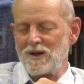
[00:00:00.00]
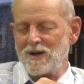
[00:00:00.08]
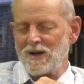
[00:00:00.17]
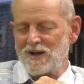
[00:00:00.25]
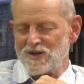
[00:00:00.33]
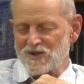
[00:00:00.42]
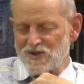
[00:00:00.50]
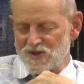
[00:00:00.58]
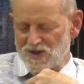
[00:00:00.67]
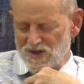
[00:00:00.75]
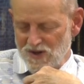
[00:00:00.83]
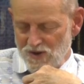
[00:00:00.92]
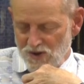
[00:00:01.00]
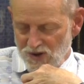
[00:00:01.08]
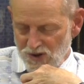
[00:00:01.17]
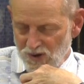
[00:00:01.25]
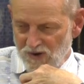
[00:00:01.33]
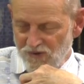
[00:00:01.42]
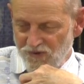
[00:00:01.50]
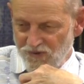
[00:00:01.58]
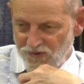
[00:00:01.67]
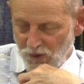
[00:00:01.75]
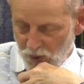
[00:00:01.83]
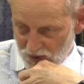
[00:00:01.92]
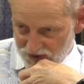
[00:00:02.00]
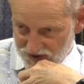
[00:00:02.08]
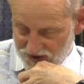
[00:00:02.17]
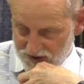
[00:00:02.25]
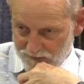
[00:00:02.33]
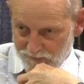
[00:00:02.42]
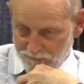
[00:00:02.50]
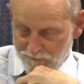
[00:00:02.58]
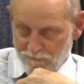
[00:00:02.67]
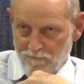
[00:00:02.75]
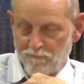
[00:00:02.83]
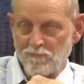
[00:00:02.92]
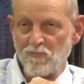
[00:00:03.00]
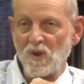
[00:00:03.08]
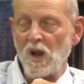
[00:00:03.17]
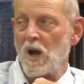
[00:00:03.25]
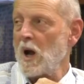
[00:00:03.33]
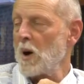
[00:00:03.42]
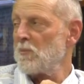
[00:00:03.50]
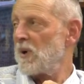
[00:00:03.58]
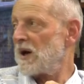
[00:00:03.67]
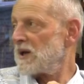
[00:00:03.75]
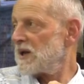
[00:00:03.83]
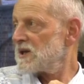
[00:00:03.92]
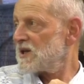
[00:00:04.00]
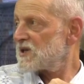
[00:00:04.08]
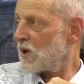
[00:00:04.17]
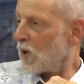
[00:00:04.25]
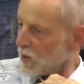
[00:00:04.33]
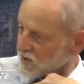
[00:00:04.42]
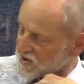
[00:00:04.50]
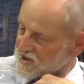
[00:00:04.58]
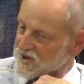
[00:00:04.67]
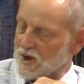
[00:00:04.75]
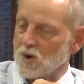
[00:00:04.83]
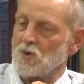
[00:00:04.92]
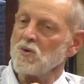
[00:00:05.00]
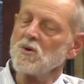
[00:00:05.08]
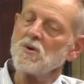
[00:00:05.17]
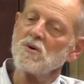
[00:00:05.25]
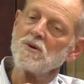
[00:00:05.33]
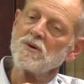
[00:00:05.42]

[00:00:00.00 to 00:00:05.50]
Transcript: is not only false, but it is also